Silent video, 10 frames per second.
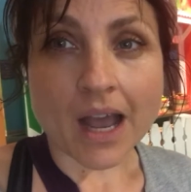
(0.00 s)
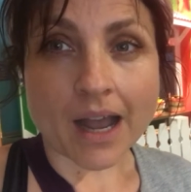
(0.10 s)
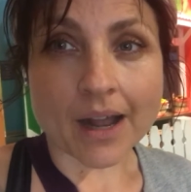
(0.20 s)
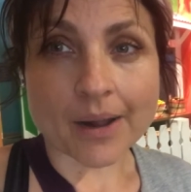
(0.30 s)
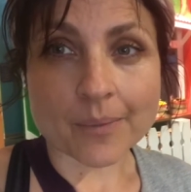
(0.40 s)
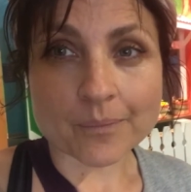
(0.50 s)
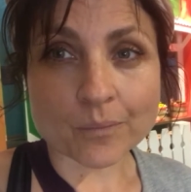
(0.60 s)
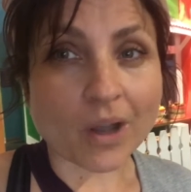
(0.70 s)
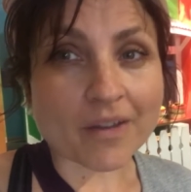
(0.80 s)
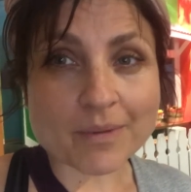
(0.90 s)
Um,
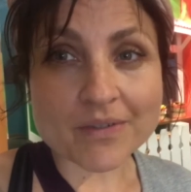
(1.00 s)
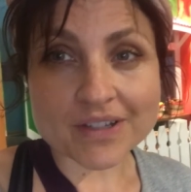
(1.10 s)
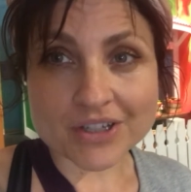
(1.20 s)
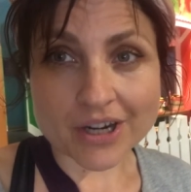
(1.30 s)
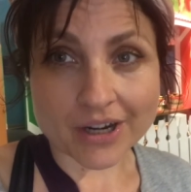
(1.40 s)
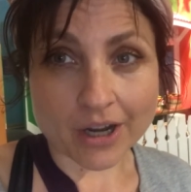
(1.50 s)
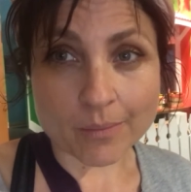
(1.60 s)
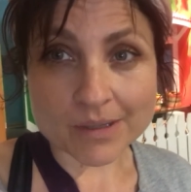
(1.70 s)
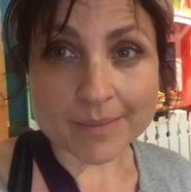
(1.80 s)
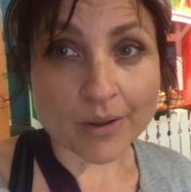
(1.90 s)
I've been a vegetarian
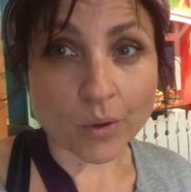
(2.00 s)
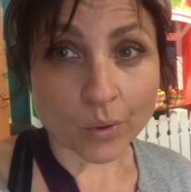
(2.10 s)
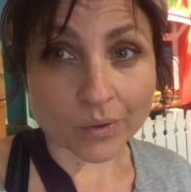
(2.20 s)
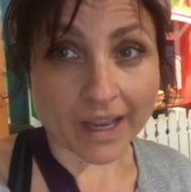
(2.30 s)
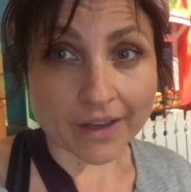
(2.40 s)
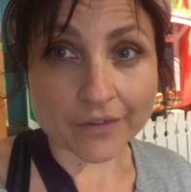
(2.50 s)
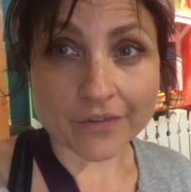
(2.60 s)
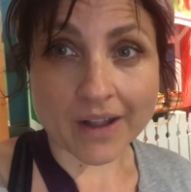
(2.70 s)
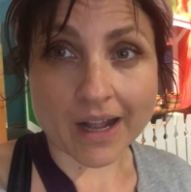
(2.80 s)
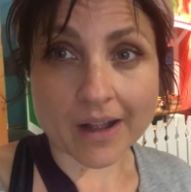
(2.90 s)
almost my whole life,
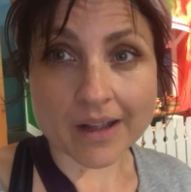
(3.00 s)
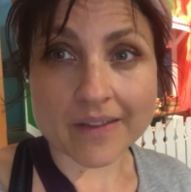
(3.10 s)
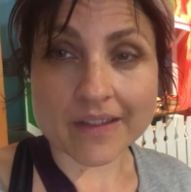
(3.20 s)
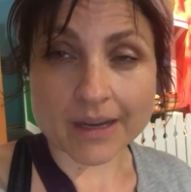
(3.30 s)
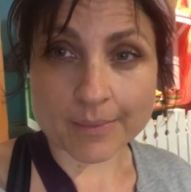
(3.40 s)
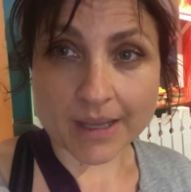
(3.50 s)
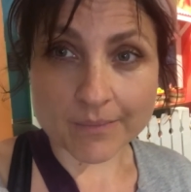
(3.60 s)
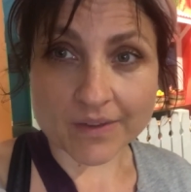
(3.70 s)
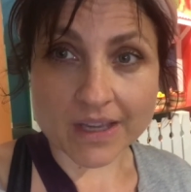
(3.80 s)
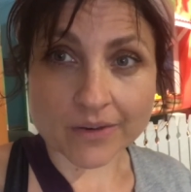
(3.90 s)
uh, and then I
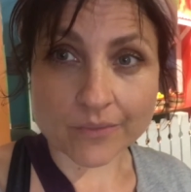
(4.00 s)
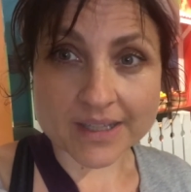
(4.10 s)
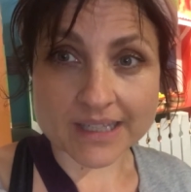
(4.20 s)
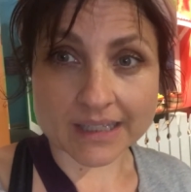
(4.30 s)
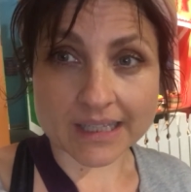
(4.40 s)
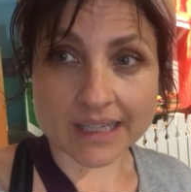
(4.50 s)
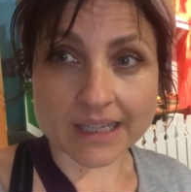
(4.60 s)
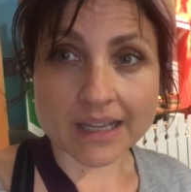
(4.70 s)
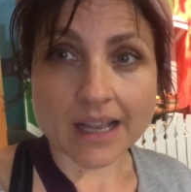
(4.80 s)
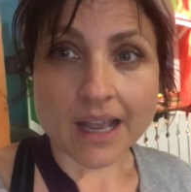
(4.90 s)
became vegan recently